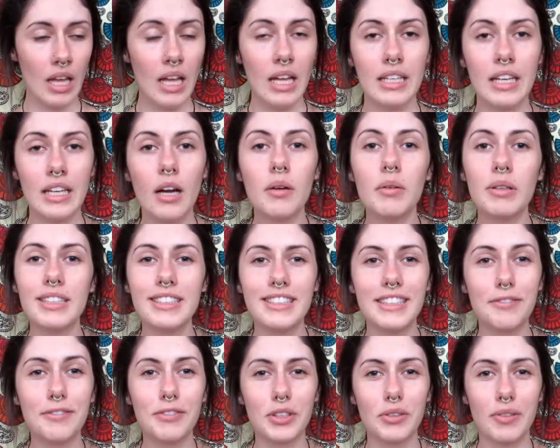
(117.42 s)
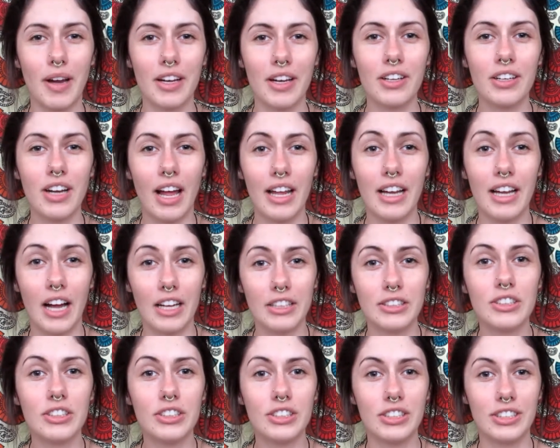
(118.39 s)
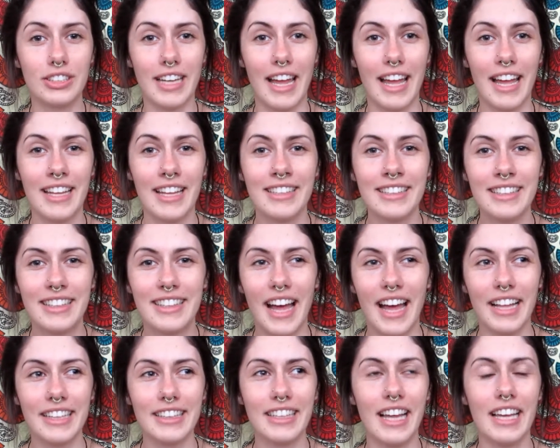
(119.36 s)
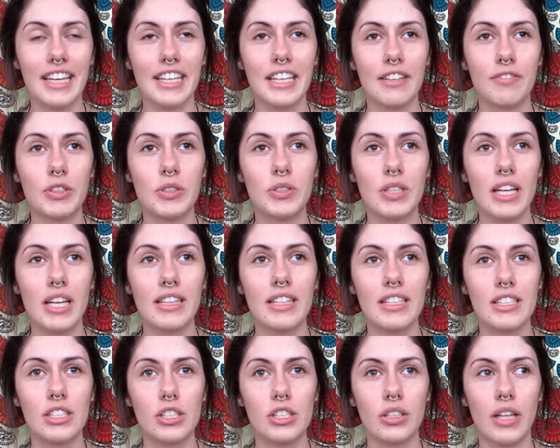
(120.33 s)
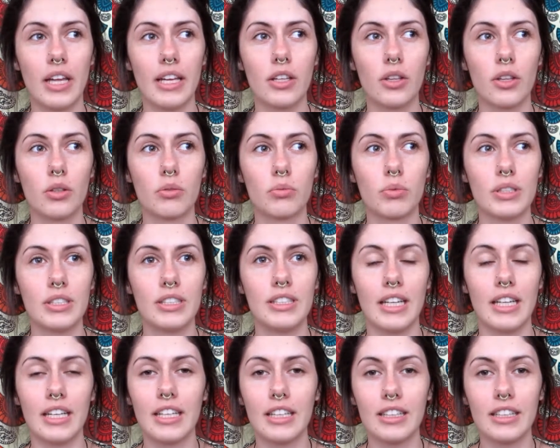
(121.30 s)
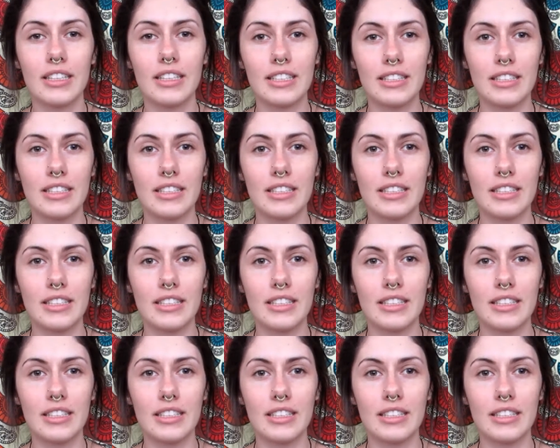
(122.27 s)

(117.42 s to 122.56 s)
Now, I want to state for the record, I understand that, like, if you take this to, like, the ridiculous